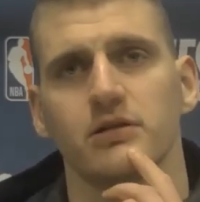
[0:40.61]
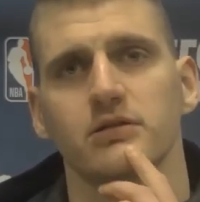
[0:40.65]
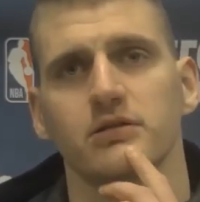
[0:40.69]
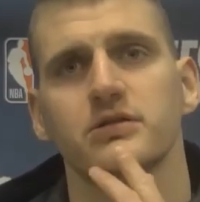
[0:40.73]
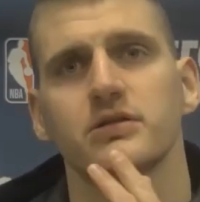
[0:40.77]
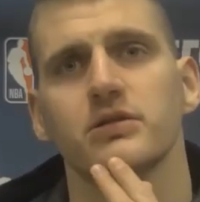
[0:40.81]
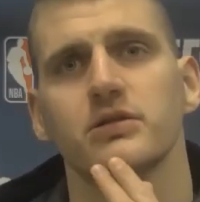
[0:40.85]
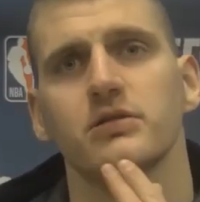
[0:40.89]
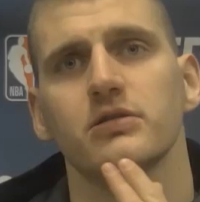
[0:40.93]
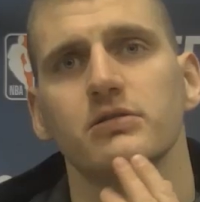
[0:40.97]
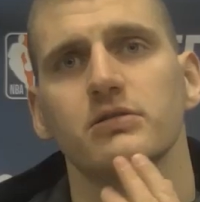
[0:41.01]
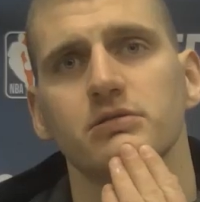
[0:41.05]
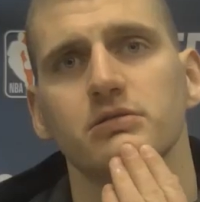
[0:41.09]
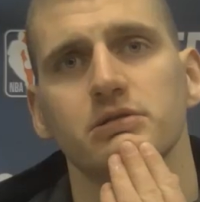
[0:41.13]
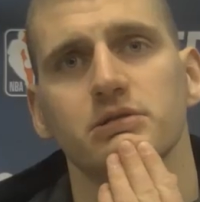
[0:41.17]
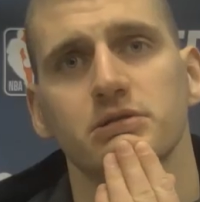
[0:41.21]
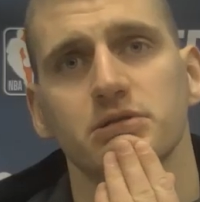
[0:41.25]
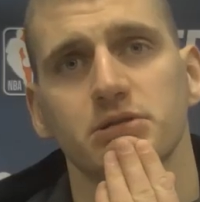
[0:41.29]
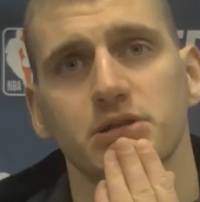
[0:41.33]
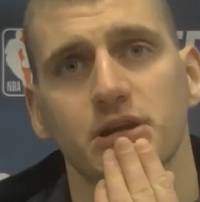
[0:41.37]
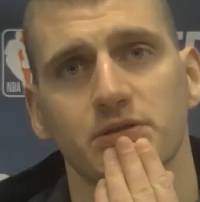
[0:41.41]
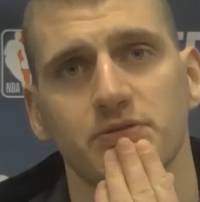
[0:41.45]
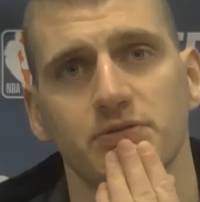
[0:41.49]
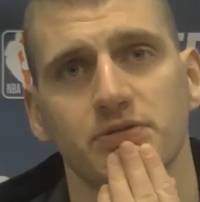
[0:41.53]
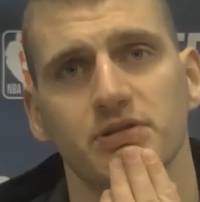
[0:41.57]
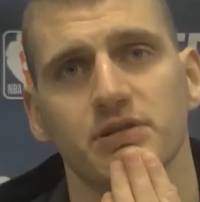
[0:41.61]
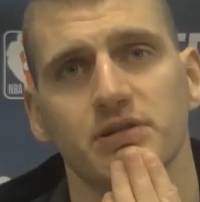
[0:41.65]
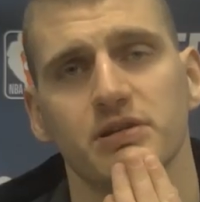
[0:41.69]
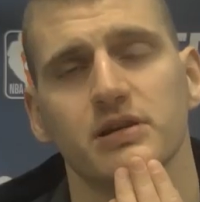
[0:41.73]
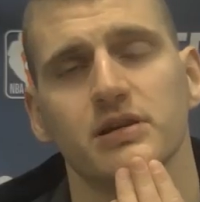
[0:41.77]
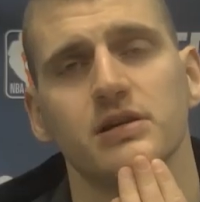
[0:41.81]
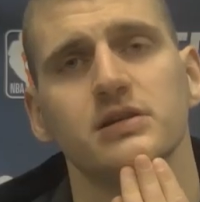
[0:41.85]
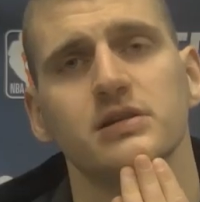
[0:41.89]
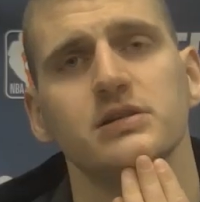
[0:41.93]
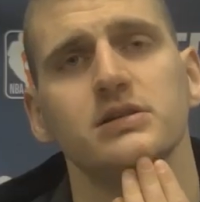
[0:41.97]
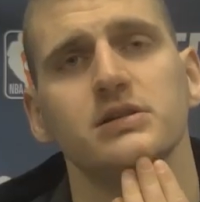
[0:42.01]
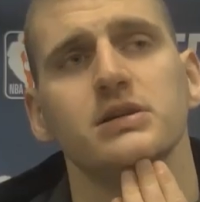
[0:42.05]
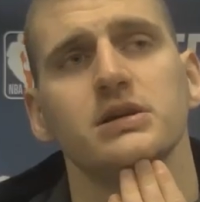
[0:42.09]
So that was
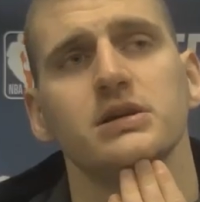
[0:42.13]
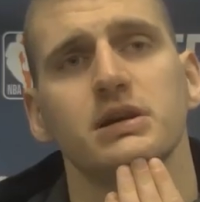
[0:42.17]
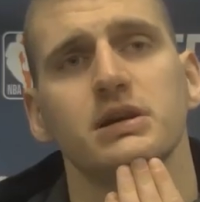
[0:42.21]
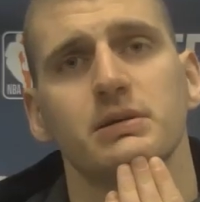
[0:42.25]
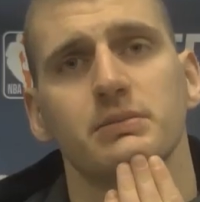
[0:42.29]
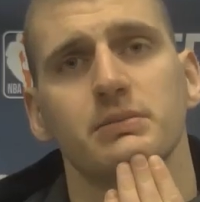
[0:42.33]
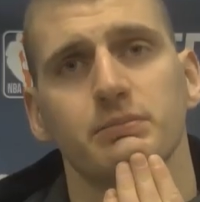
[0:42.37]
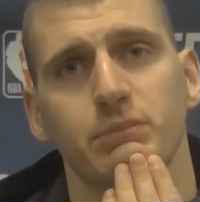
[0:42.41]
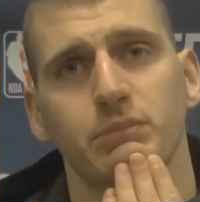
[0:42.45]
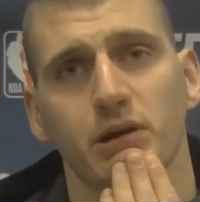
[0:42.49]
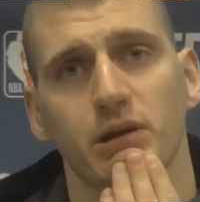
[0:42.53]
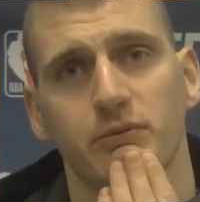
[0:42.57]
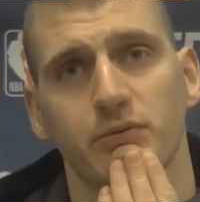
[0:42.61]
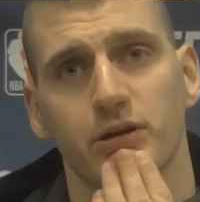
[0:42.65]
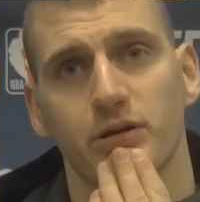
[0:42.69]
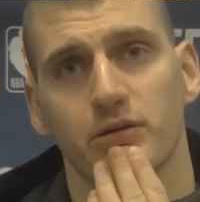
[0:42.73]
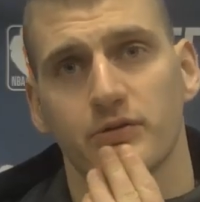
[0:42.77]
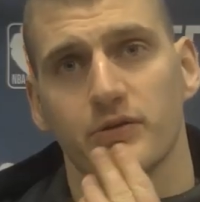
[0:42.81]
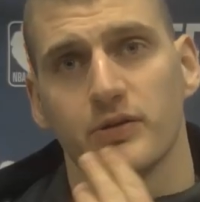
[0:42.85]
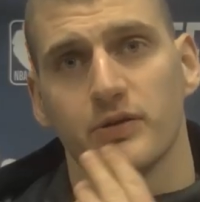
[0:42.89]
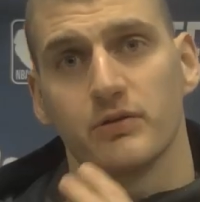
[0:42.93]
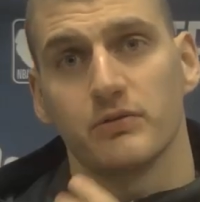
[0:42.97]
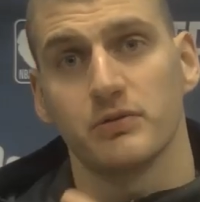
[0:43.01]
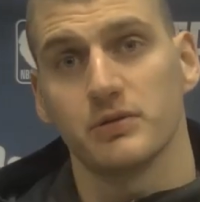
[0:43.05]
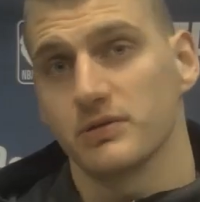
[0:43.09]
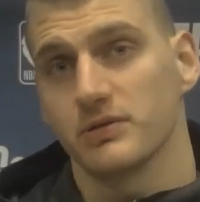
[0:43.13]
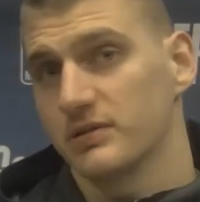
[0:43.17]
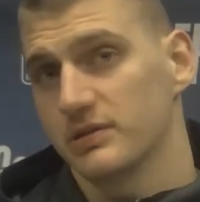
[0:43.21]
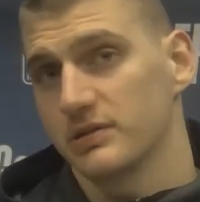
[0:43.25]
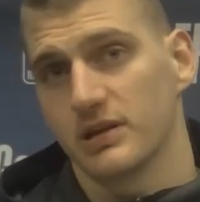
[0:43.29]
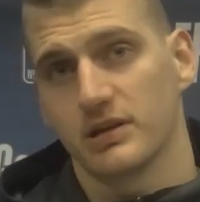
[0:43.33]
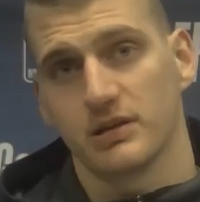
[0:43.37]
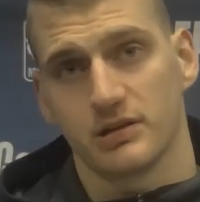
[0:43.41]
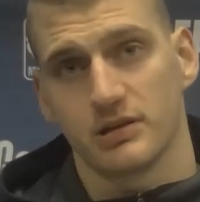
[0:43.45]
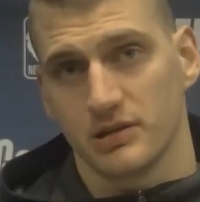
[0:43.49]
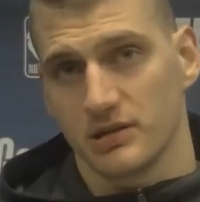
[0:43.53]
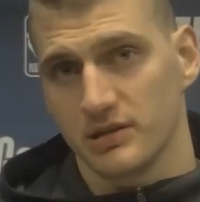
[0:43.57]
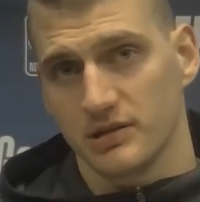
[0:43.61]
a big part of our,
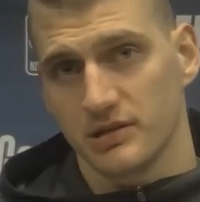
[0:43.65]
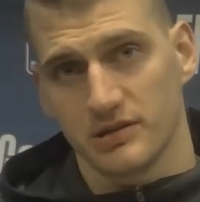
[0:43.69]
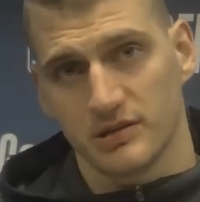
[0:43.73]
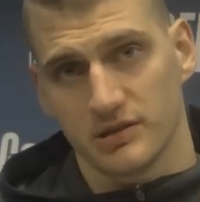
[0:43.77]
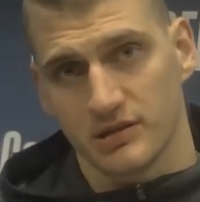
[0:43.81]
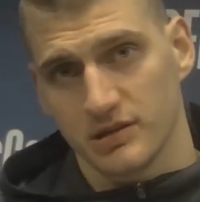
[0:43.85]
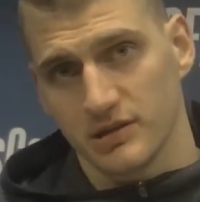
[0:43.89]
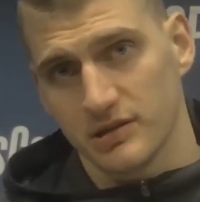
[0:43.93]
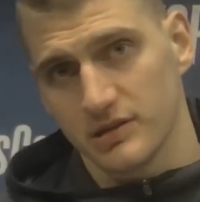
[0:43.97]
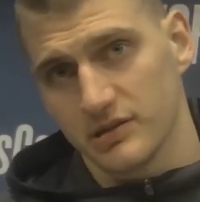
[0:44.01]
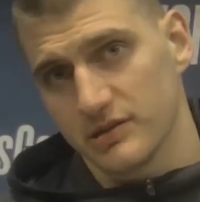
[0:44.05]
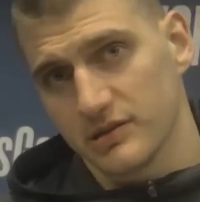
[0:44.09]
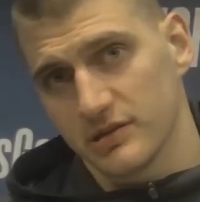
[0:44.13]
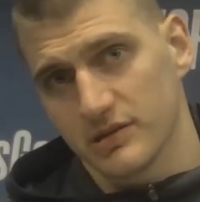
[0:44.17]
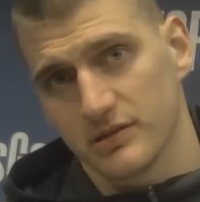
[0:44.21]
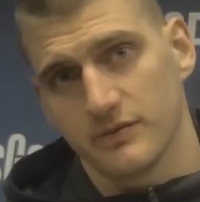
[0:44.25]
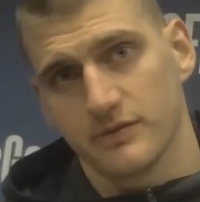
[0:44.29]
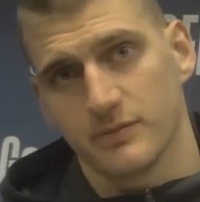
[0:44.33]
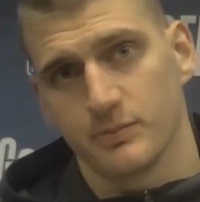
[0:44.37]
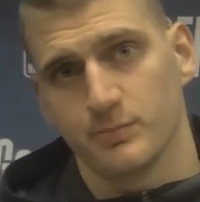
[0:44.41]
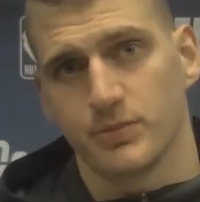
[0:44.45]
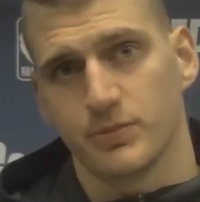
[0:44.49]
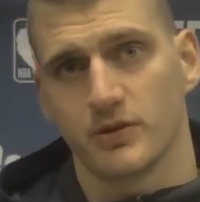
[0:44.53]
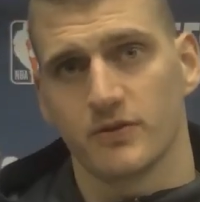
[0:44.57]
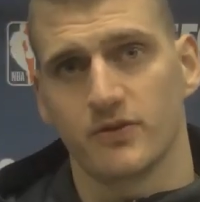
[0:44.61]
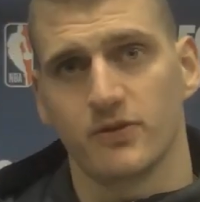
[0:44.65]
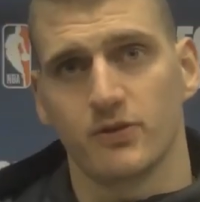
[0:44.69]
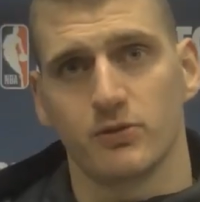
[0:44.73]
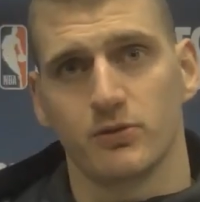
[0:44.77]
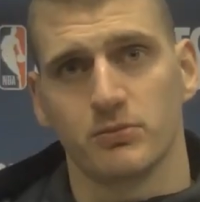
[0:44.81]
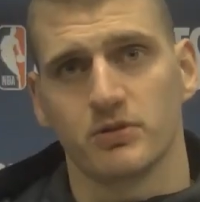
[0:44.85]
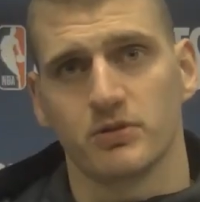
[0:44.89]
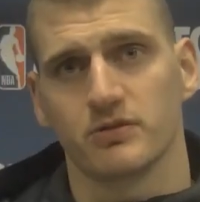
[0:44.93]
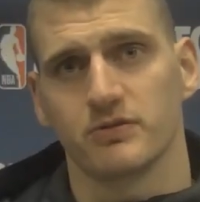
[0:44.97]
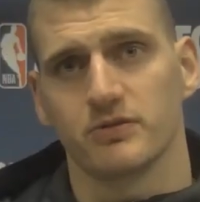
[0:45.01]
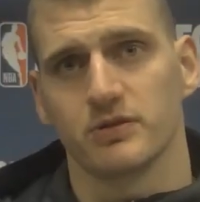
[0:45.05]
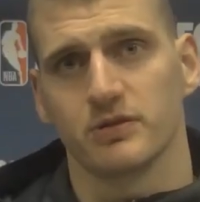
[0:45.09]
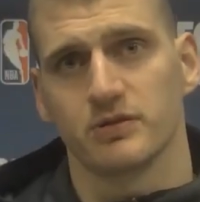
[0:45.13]
his
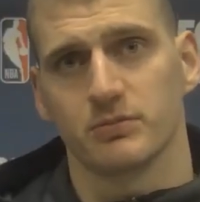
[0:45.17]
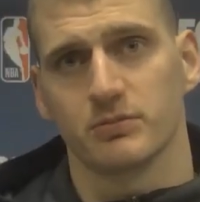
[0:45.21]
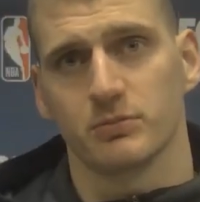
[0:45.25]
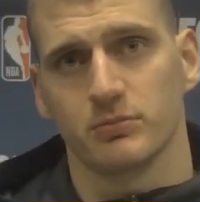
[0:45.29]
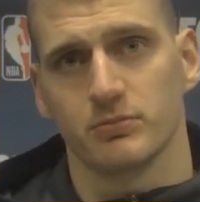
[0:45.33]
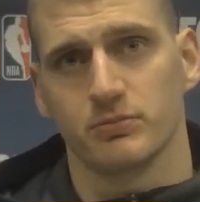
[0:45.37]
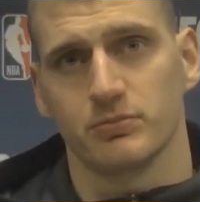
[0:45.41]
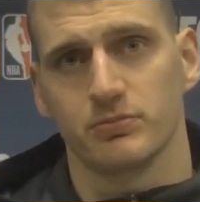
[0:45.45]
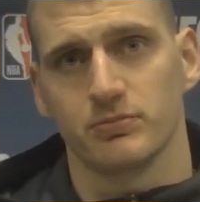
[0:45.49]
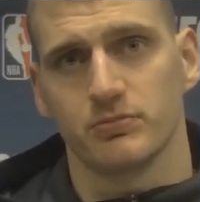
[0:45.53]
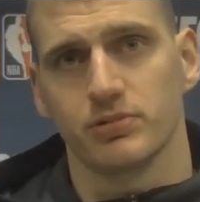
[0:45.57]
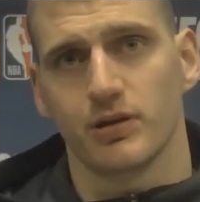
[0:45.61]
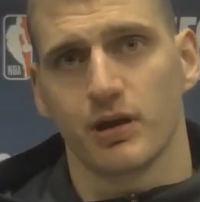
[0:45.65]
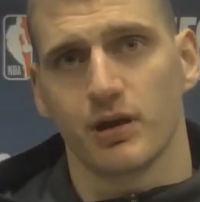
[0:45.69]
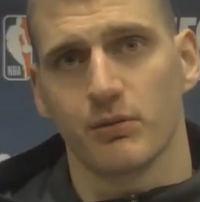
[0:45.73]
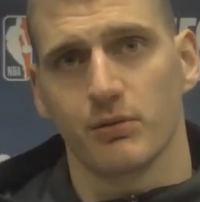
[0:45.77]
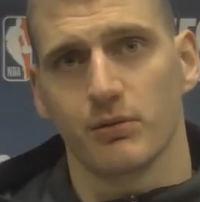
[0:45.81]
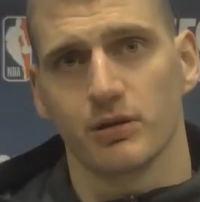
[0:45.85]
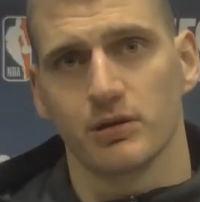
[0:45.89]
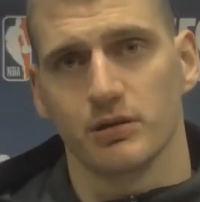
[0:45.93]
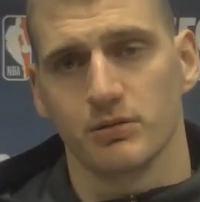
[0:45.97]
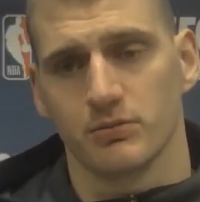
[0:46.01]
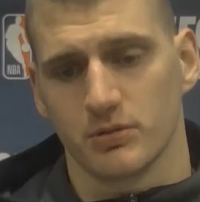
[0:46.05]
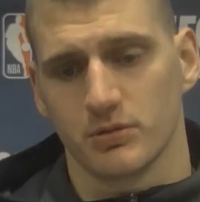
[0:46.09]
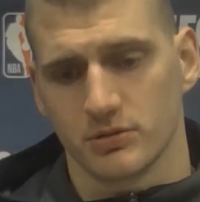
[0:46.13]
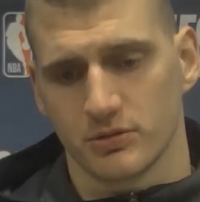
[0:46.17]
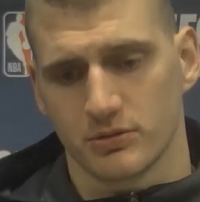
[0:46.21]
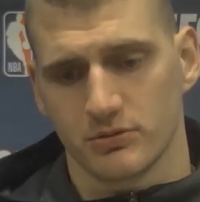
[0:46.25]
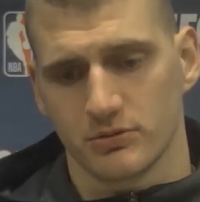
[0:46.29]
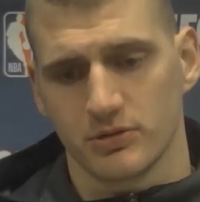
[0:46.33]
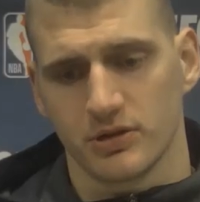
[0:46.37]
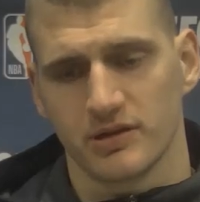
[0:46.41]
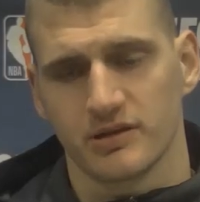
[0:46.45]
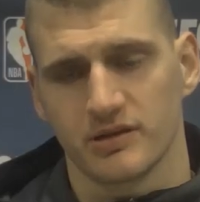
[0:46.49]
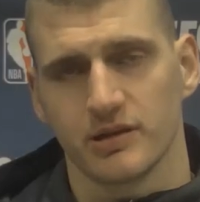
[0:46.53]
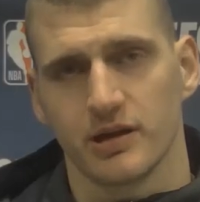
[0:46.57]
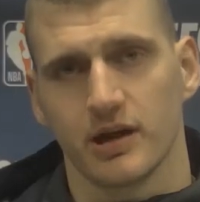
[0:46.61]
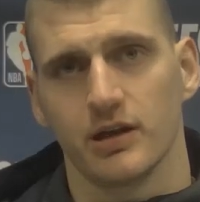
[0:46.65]
performance was probably the one who
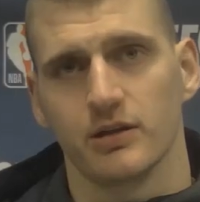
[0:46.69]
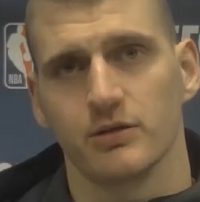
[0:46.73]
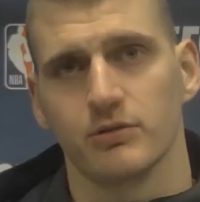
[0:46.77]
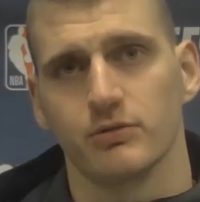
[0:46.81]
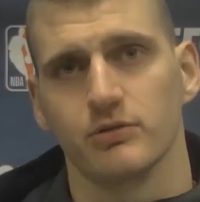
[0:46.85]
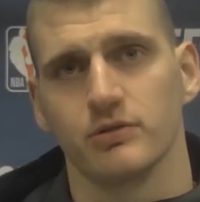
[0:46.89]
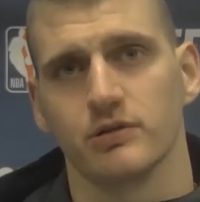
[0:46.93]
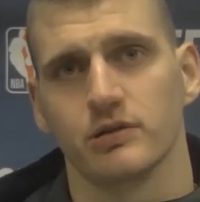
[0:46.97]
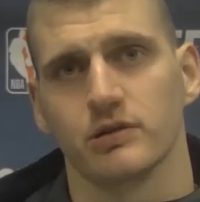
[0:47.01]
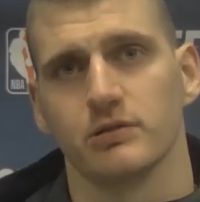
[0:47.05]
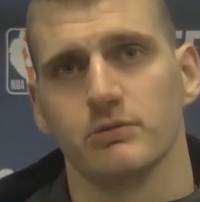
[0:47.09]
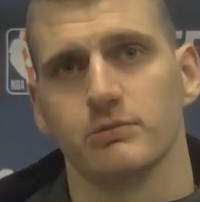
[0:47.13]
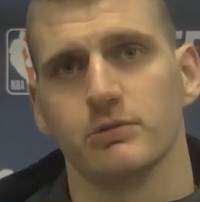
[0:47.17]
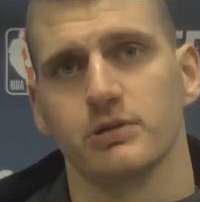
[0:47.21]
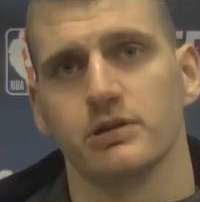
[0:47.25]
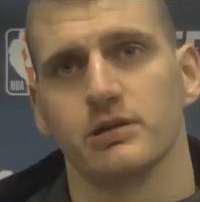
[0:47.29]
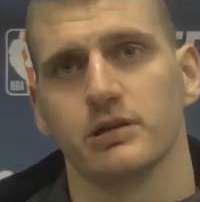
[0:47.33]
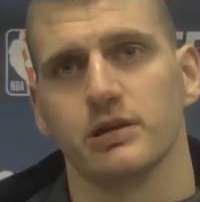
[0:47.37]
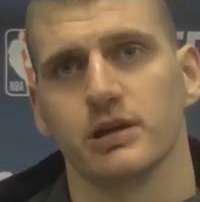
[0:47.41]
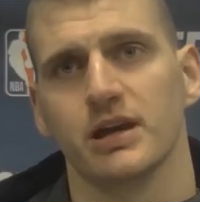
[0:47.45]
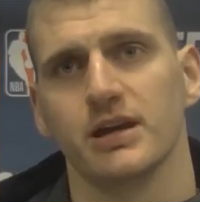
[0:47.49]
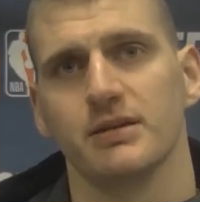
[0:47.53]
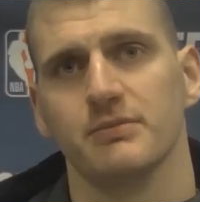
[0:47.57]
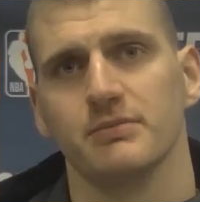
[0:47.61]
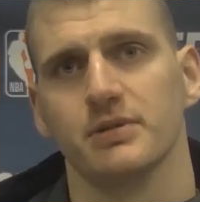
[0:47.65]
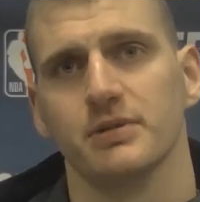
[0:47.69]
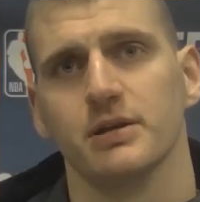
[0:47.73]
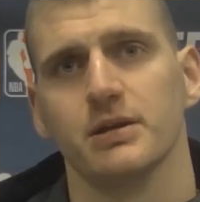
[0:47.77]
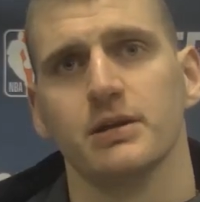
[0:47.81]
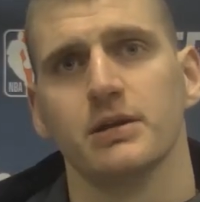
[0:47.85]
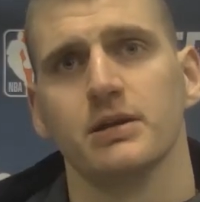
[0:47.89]
decided who's going to win the game.